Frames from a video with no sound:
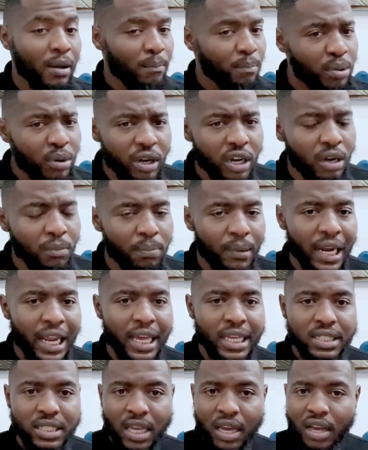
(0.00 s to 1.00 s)
put in
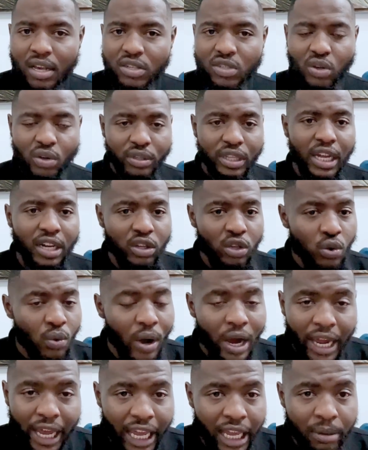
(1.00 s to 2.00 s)
place so that you
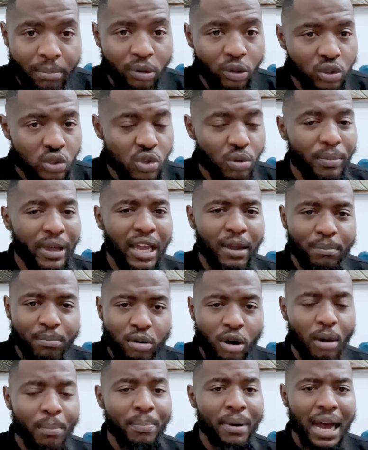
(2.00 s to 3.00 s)
are able to make
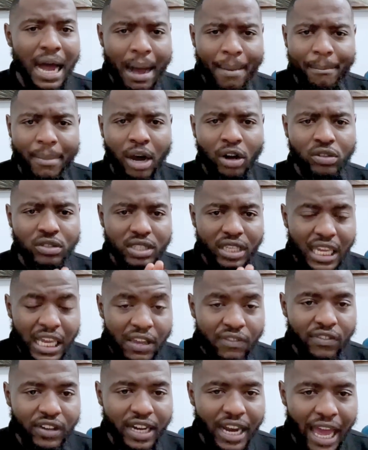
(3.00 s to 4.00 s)
proper amounts
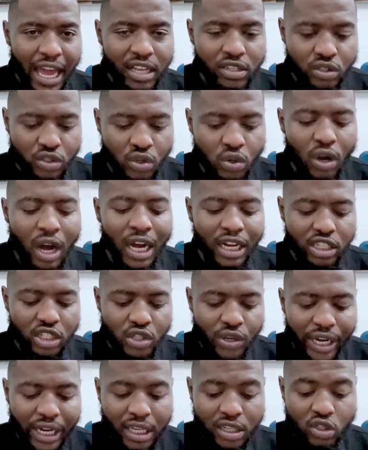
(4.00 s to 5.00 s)
even as you are
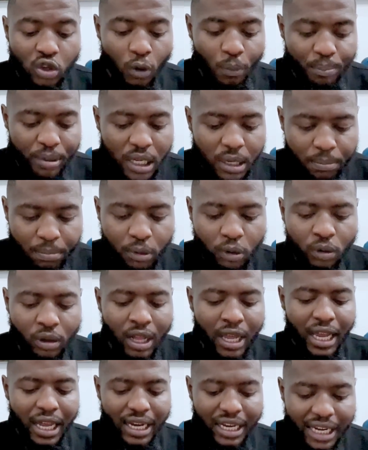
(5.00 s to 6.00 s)
trading. So people
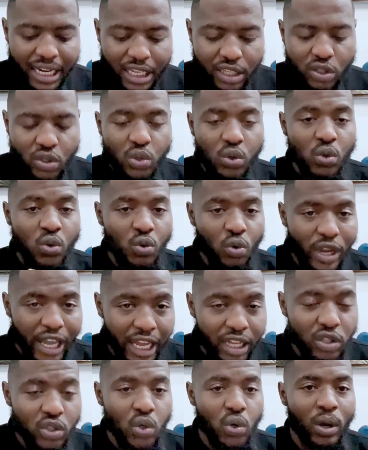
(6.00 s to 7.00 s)
need to
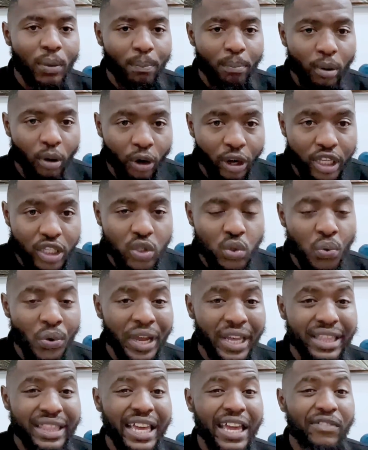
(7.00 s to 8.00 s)
get to a point
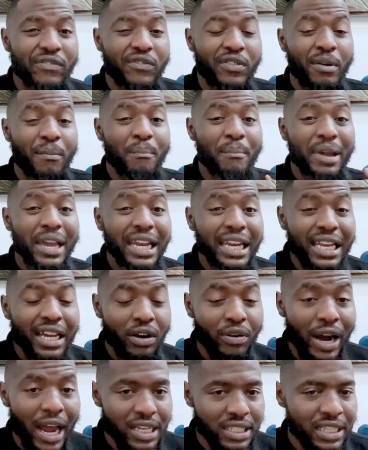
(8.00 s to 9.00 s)
where they
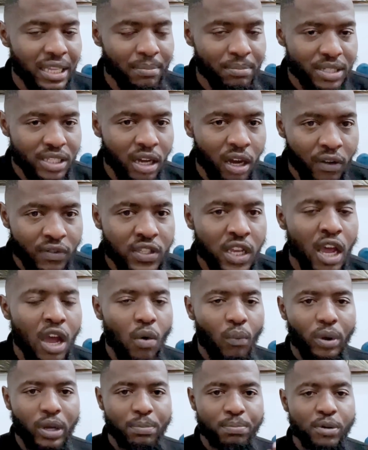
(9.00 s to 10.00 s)
familiarize themselves
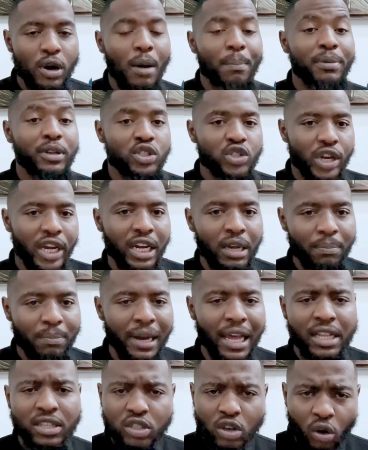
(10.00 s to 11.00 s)
with proper trading
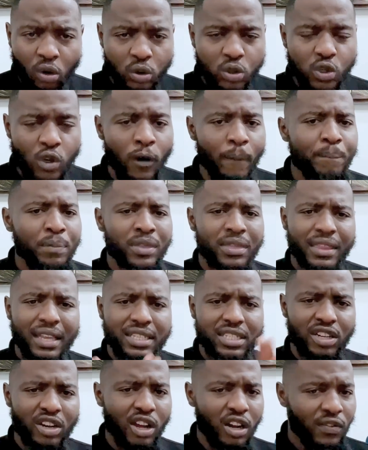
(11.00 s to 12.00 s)
plans. Also,
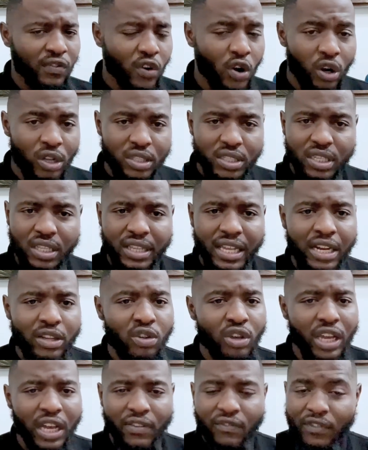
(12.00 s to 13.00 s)
there's a lot of content that
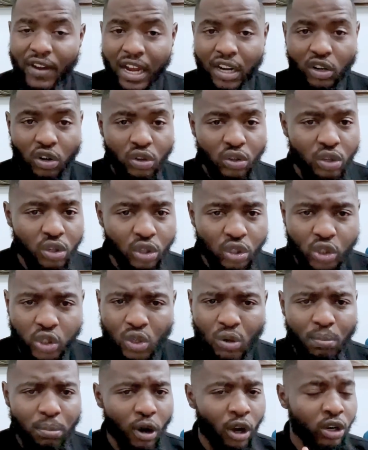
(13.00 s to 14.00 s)
you can find on
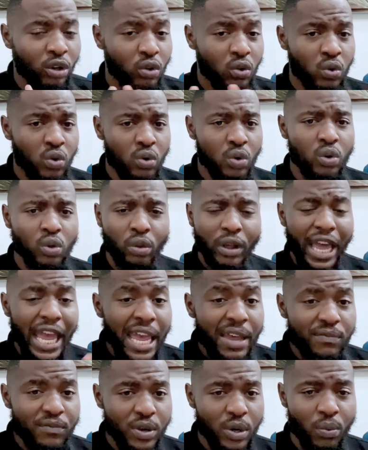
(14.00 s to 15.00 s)
YouTube, on Google,
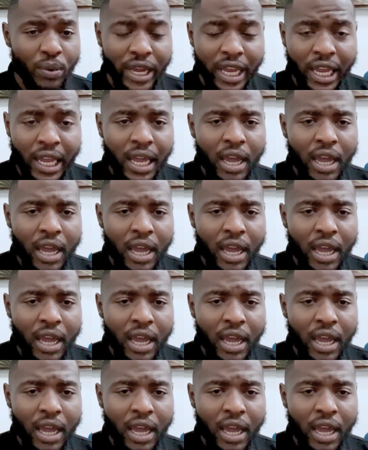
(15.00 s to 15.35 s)
everywhere